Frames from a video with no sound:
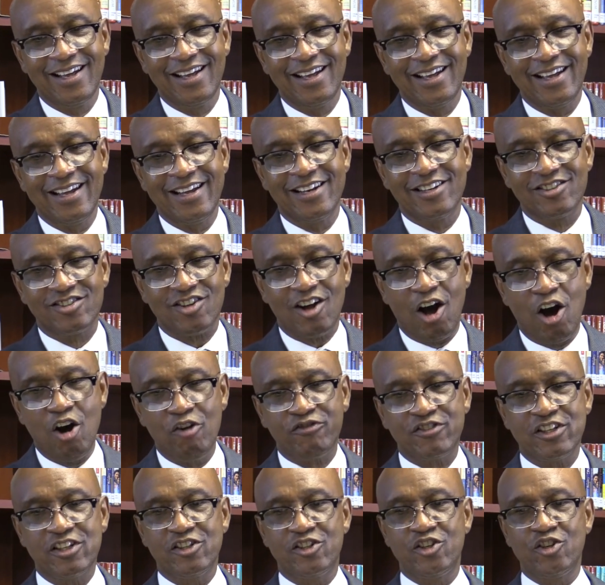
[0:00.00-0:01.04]
It is
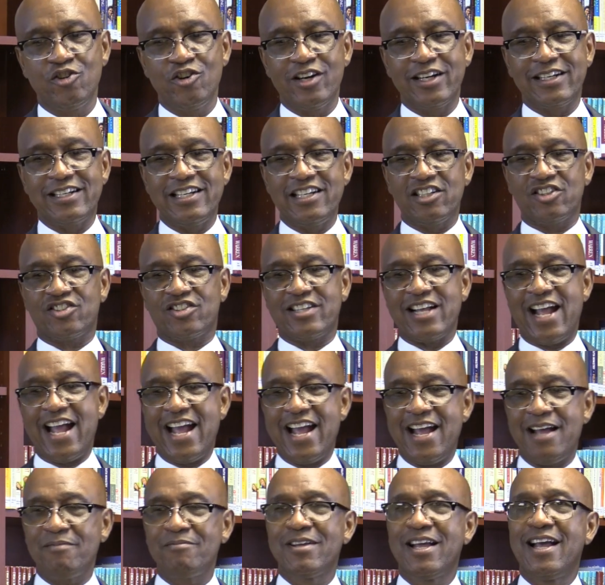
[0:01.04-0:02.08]
often during this
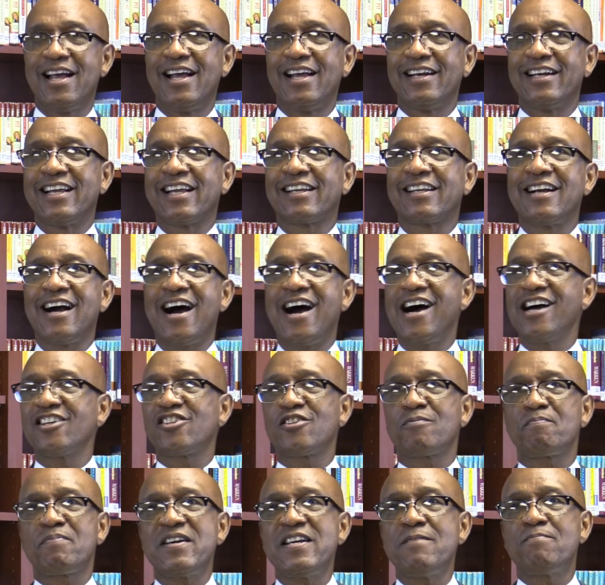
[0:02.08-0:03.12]
time that
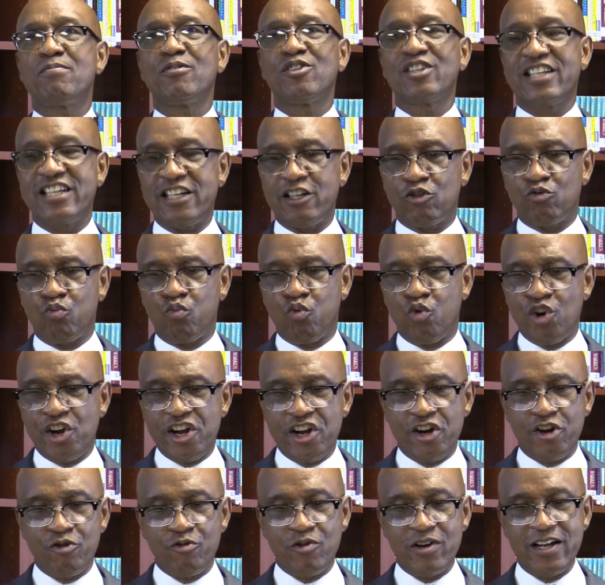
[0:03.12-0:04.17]
God's people get
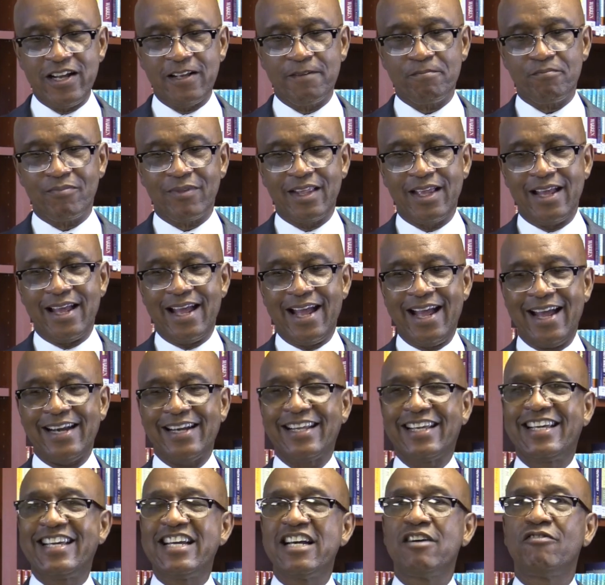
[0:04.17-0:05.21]
weary
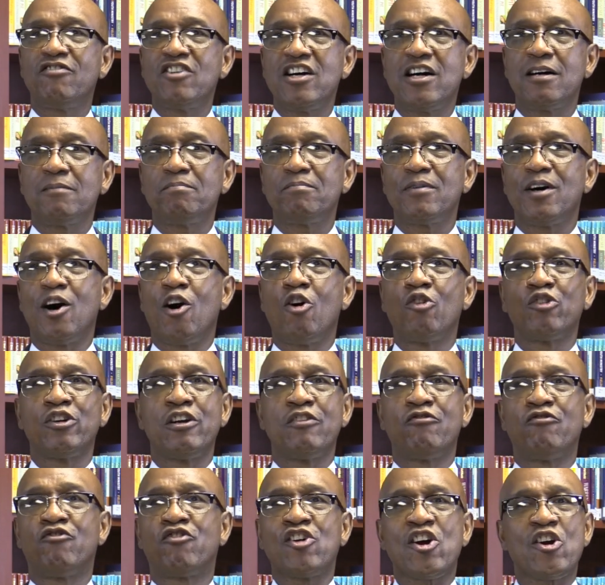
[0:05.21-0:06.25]
and give up on the
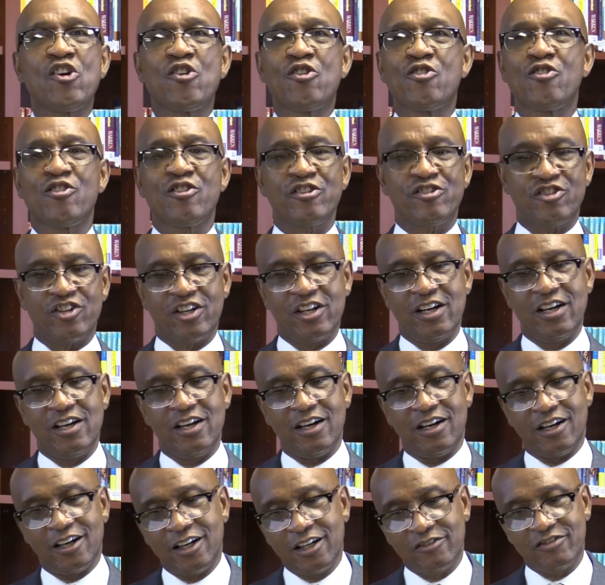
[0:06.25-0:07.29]
verge
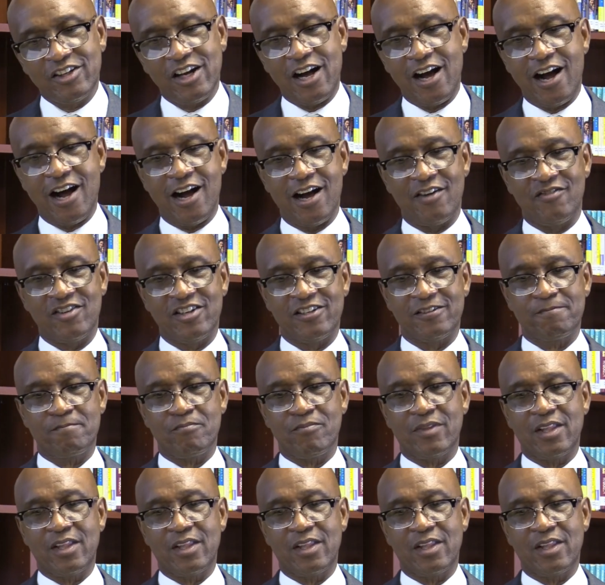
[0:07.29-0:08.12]
of the harvest.